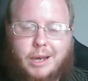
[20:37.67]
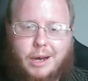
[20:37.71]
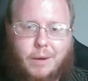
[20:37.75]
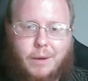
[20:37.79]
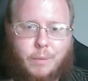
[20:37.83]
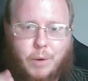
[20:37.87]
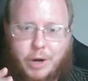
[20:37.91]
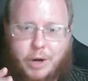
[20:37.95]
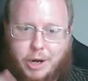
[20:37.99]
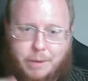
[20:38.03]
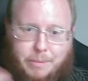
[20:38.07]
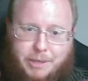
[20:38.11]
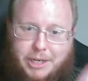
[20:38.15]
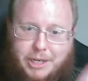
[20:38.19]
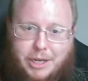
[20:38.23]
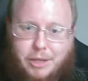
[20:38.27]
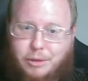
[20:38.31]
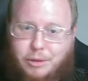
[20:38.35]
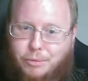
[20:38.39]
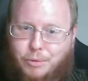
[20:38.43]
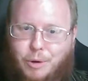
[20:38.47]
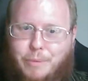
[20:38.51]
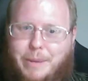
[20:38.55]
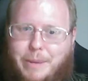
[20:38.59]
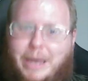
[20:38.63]
wanted a
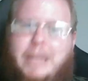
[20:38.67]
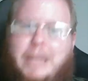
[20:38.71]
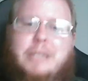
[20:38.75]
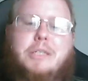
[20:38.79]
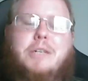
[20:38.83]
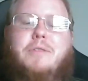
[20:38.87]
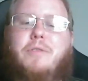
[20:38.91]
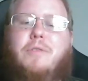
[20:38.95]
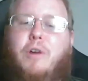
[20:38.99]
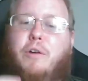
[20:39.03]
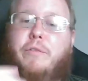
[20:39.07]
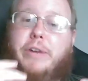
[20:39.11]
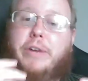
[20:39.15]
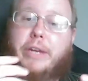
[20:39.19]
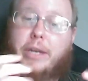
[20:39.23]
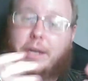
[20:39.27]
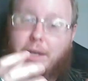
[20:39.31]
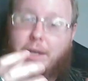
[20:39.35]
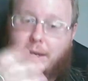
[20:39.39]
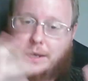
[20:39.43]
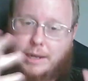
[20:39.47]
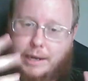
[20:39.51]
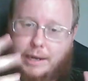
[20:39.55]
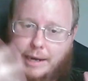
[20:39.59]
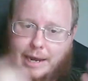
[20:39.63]
particular romance involving
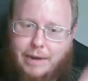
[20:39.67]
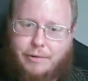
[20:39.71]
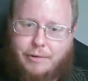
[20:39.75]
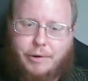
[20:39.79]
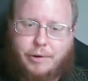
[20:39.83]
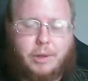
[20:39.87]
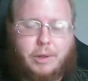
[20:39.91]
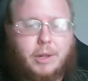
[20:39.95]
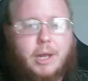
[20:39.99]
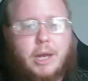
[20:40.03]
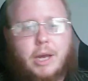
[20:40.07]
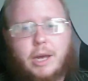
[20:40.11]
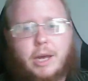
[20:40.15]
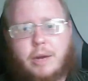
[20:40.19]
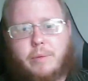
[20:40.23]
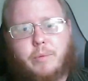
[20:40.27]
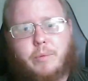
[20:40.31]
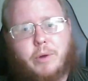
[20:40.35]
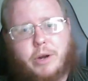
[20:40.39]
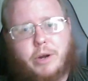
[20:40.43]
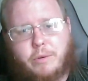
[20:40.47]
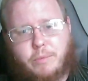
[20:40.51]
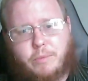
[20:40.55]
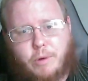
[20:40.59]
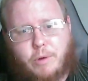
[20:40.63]
Galadriel and
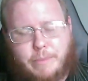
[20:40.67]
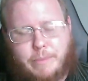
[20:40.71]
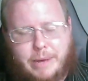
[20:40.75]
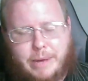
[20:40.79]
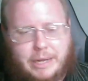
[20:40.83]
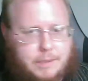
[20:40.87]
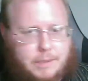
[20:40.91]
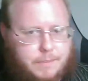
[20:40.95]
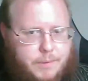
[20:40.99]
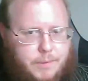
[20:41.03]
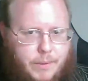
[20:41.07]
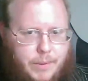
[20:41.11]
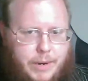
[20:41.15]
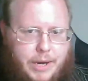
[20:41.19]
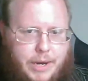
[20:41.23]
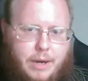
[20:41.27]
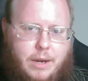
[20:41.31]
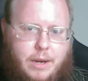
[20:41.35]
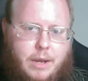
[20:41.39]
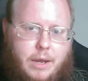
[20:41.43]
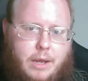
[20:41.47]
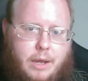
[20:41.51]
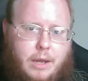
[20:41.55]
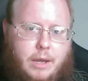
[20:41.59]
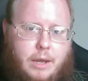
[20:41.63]
wanted a romance between
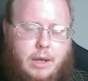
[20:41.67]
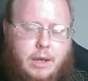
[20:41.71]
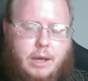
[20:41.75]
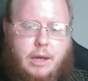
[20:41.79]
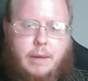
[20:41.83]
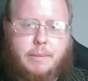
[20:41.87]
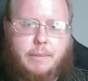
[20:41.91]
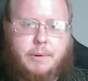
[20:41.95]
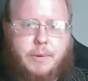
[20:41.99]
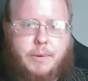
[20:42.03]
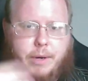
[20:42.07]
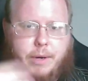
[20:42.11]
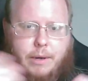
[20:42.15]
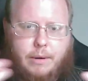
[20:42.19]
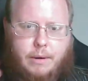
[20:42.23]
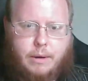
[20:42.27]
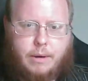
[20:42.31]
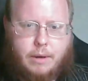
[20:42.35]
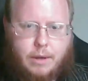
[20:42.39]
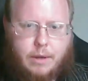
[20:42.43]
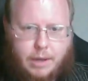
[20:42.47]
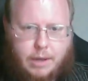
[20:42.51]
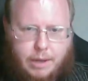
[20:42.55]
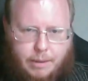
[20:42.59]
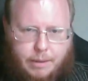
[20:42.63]
uh, between
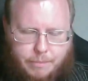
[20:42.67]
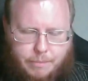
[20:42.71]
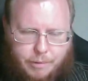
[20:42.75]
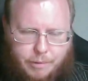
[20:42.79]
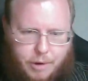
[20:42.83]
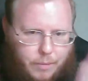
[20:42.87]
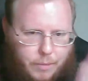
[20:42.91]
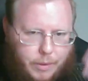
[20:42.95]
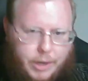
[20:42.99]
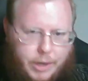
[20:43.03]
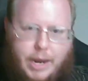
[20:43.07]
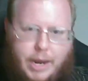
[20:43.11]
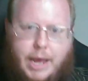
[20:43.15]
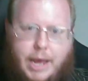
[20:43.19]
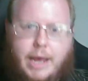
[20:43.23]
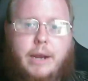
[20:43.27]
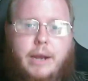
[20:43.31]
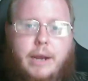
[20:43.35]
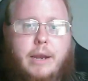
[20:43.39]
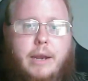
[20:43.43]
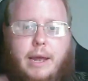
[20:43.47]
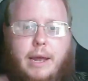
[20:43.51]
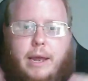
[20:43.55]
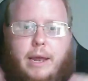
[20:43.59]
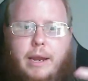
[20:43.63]
uh, Bronwyn
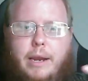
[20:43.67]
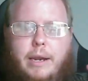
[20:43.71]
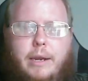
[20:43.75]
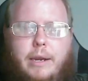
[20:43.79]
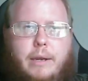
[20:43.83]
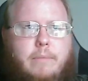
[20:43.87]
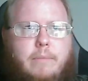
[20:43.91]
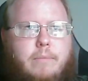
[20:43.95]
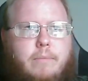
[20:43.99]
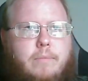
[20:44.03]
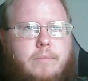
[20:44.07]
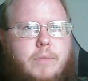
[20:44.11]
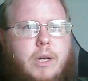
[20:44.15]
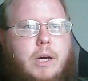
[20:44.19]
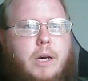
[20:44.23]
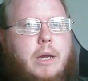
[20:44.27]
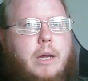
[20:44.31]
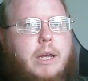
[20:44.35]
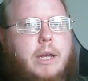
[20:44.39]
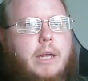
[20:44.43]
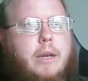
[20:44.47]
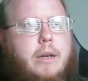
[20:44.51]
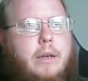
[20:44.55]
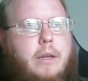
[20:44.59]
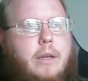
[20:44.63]
and a uh,
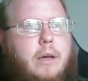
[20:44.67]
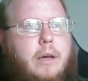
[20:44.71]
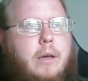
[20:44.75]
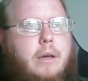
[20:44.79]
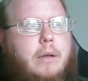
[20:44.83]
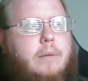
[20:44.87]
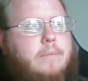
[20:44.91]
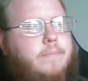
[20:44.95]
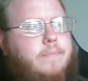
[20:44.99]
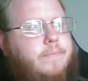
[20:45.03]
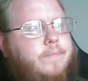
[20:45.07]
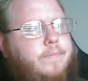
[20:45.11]
and uh,